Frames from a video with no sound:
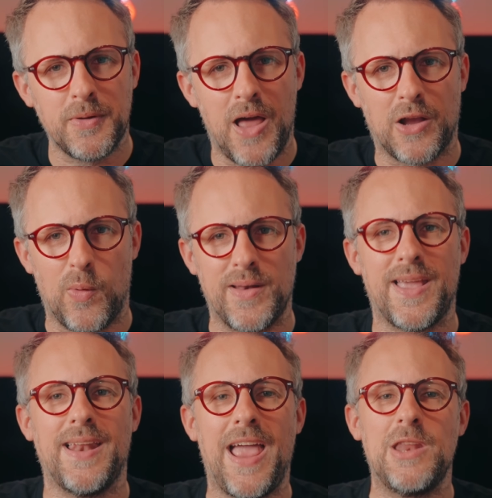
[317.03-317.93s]
not going to
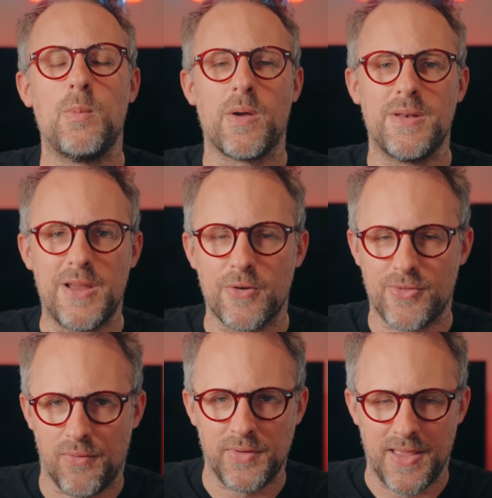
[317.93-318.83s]
get anywhere near
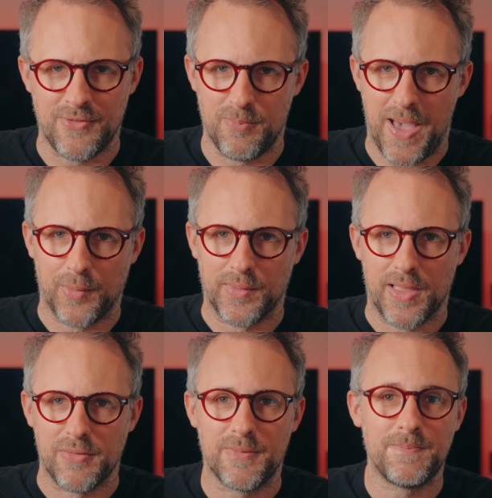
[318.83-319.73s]
7 days of battery life.